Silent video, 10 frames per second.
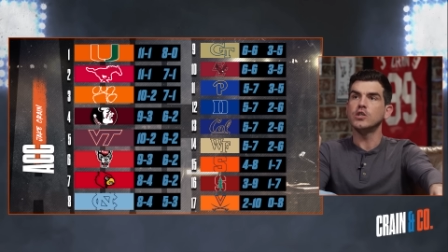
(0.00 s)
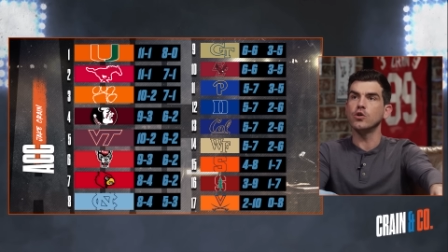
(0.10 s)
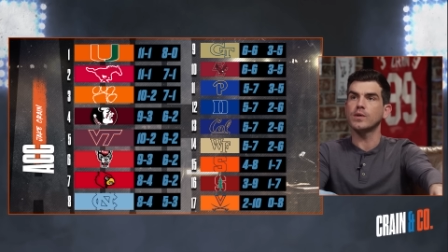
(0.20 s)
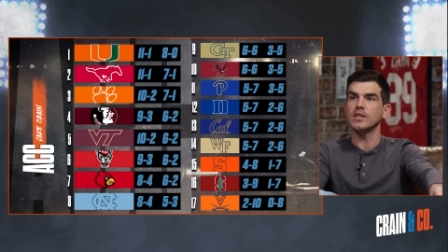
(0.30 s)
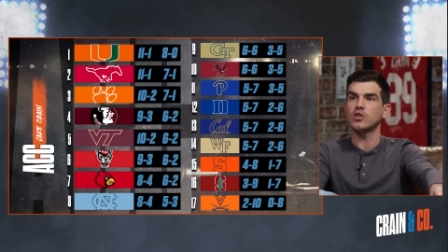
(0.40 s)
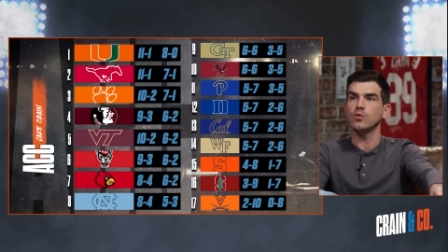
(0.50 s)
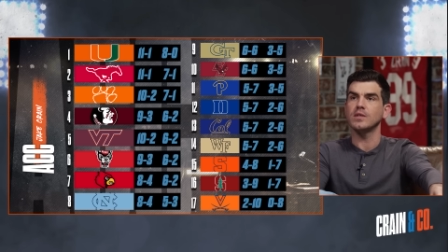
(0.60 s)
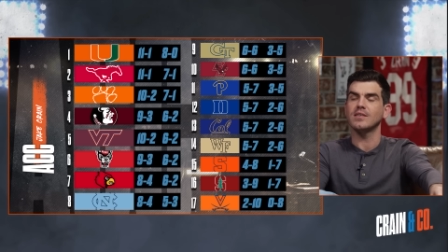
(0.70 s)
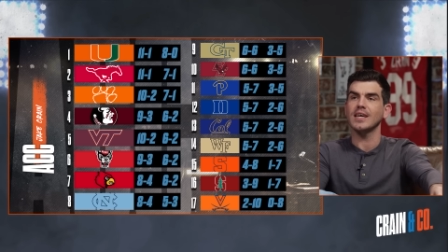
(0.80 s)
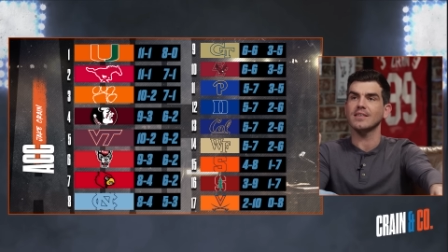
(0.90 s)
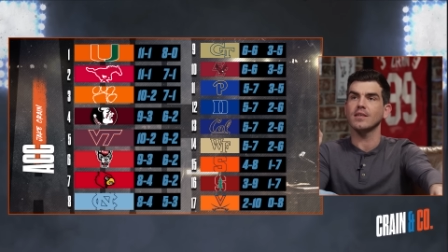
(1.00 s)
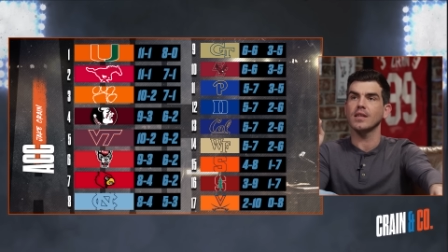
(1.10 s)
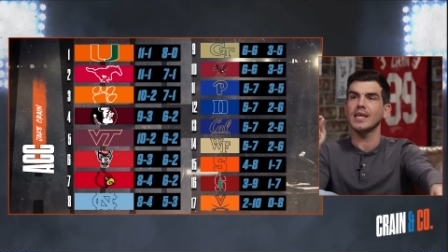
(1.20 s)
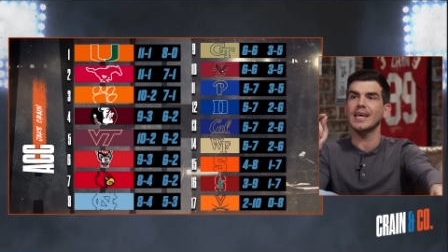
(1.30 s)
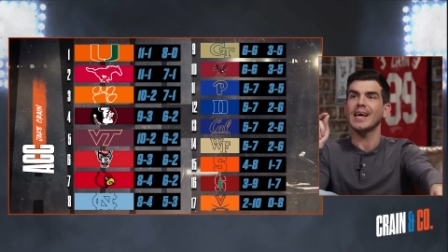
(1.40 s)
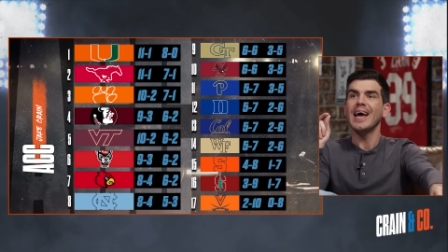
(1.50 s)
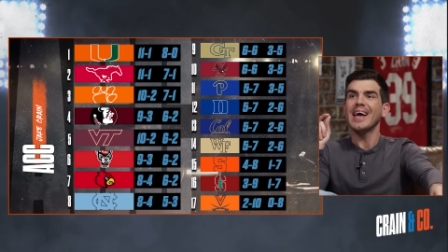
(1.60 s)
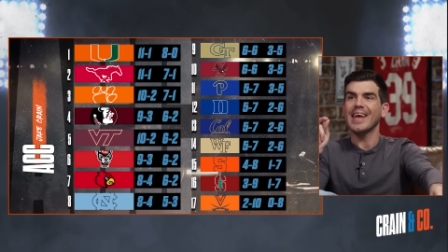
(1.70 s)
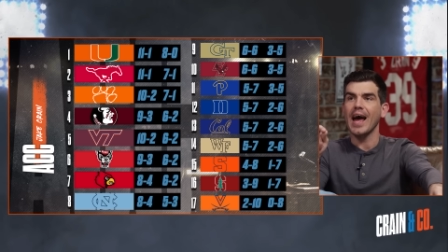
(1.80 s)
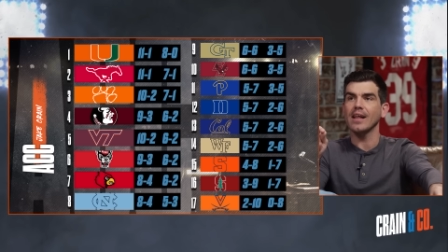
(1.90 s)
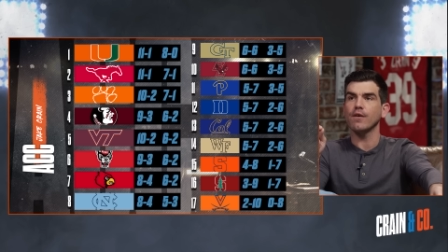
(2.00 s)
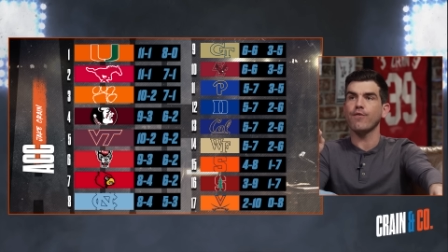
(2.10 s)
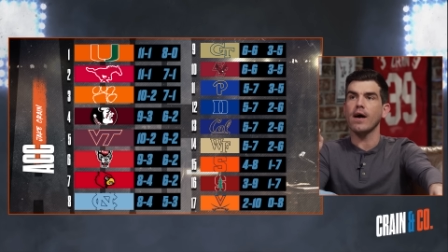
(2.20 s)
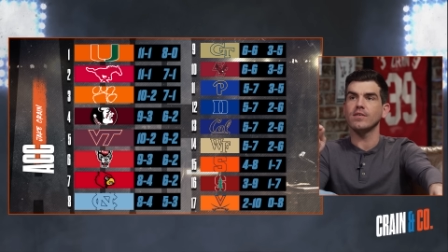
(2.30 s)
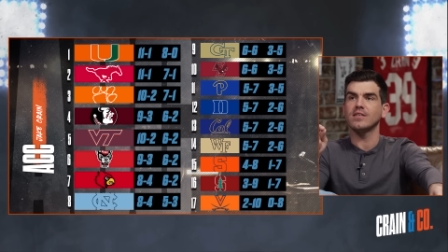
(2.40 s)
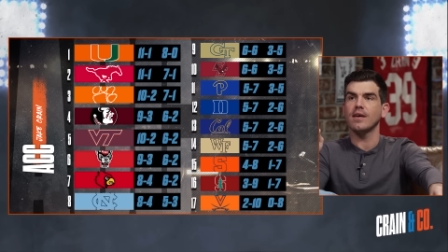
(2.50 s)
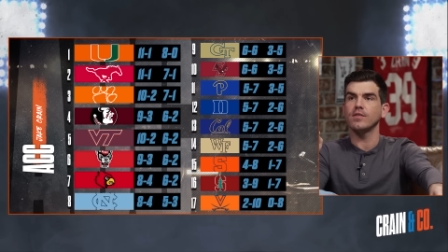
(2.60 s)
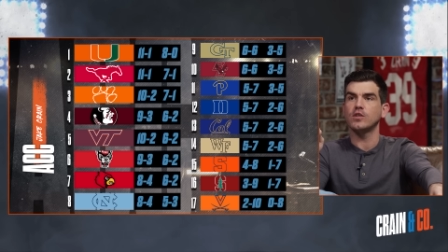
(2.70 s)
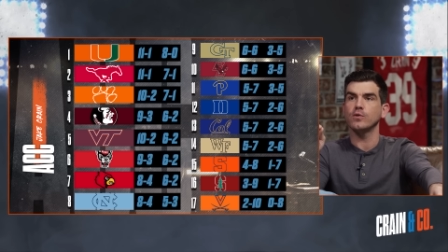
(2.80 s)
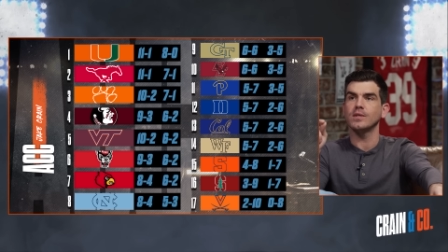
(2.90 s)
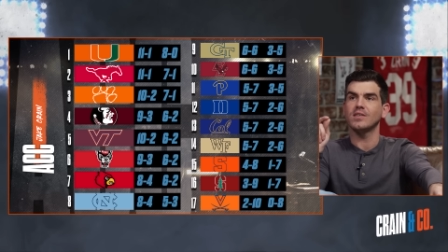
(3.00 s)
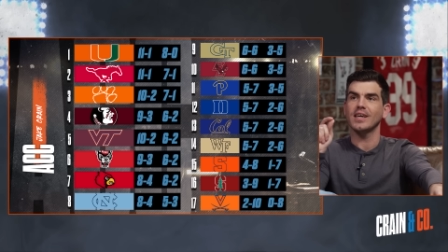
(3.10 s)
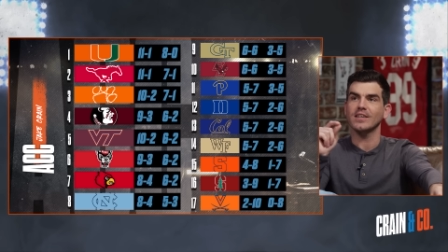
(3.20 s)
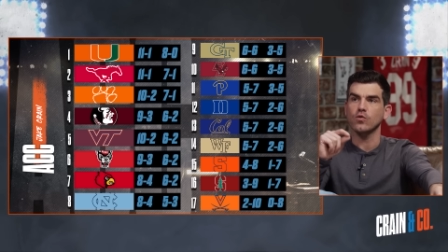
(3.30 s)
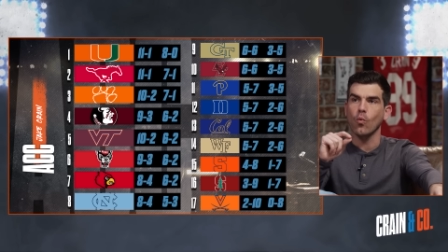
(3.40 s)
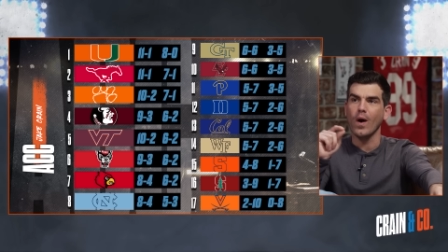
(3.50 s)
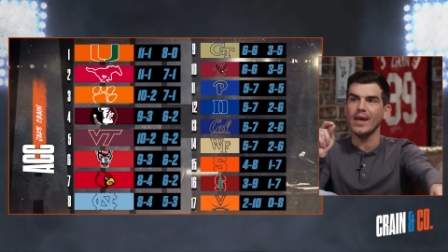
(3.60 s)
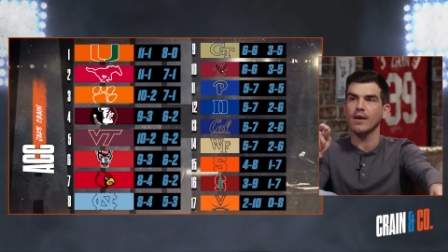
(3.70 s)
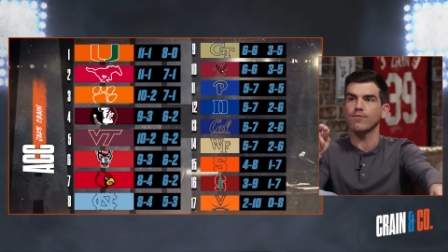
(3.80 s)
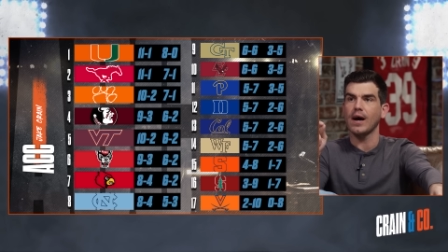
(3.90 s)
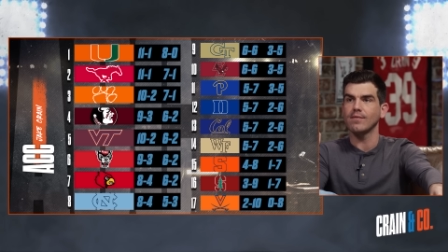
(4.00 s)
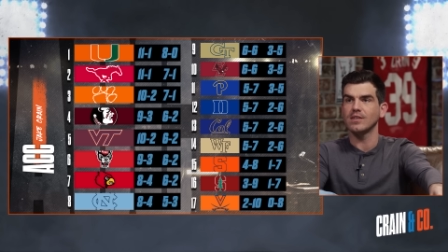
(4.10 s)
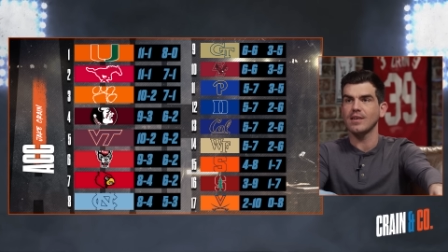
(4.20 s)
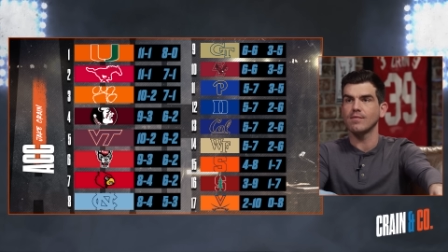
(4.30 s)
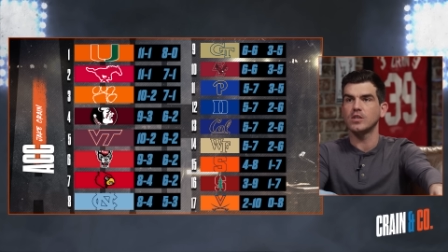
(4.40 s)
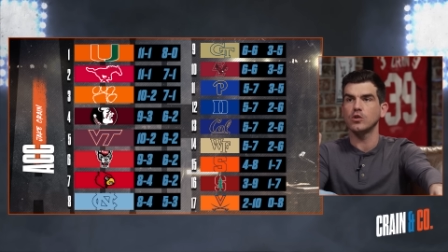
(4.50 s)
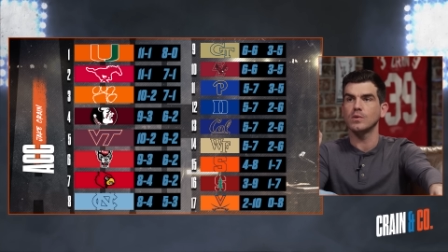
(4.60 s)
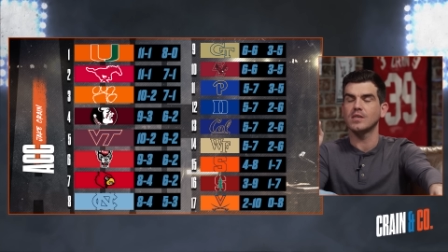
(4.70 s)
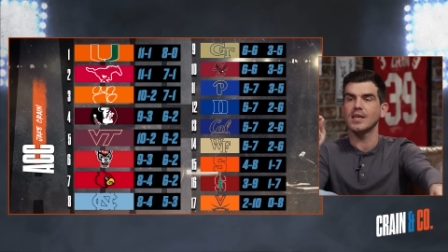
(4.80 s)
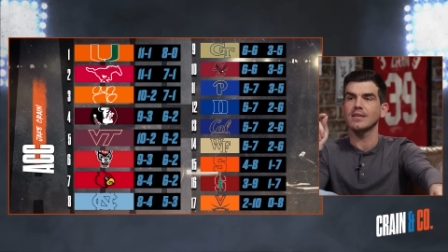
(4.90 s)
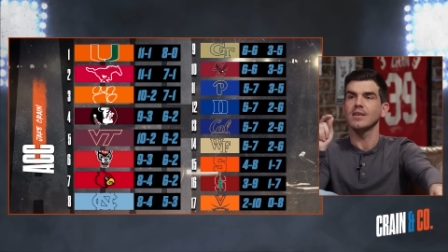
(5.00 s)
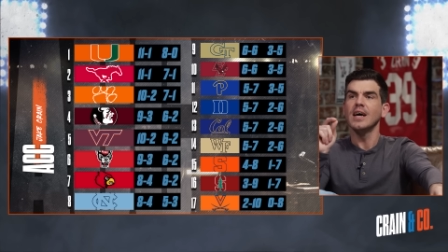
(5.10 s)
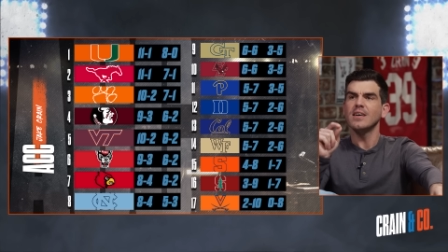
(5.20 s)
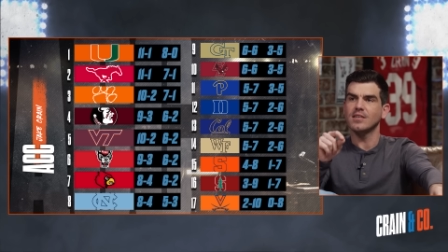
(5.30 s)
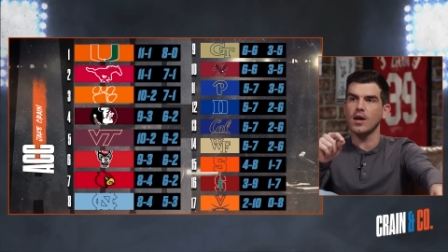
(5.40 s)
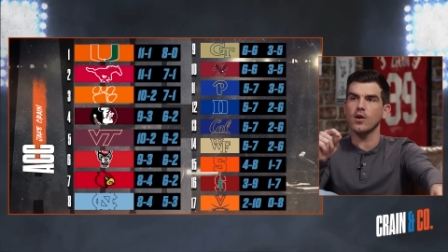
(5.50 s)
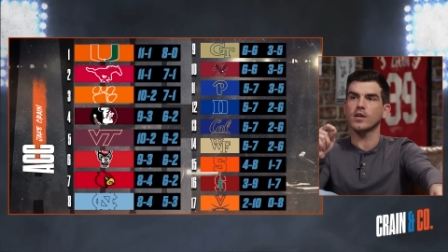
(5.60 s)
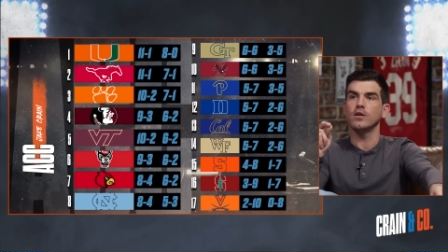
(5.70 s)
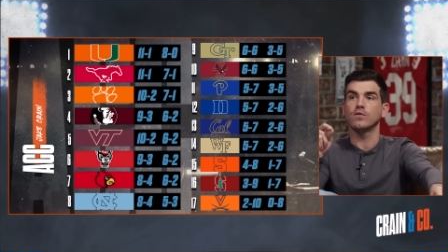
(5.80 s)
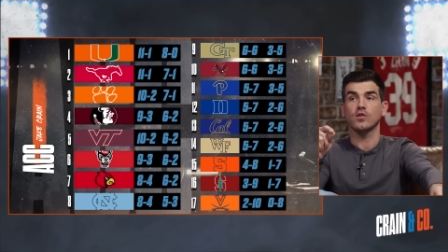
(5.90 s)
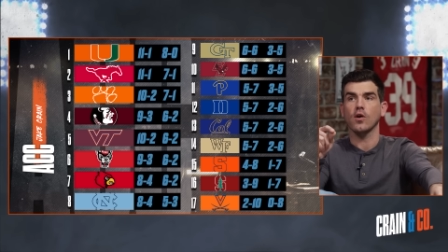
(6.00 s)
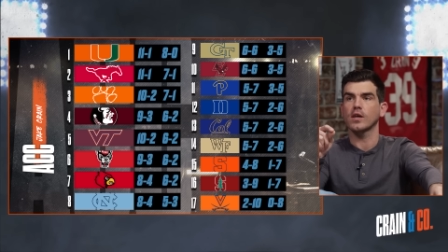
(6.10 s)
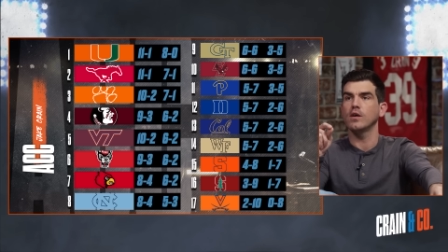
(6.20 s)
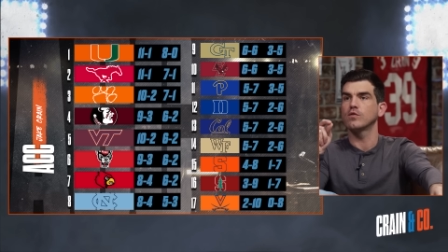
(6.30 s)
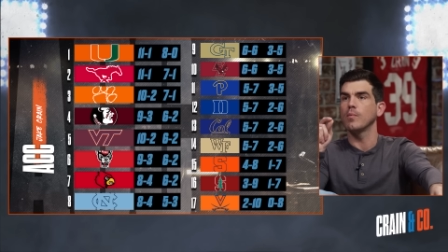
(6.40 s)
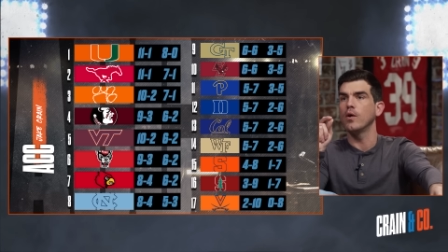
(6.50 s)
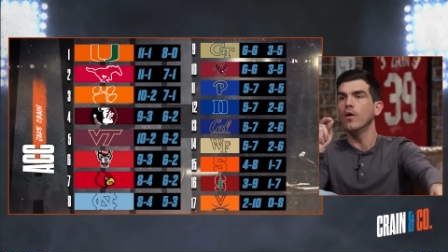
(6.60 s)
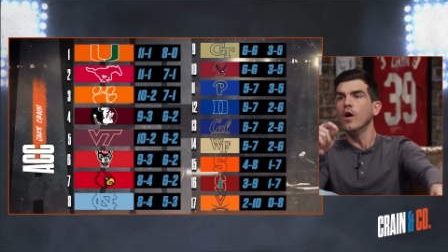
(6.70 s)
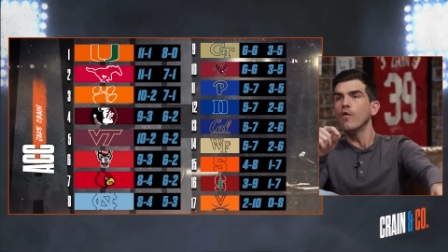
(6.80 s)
Duke at 2-6 in the league, Cal at 5-7, 2-6, Wake at 5-7, 2-6, Syracuse, sorry, Cuse mode,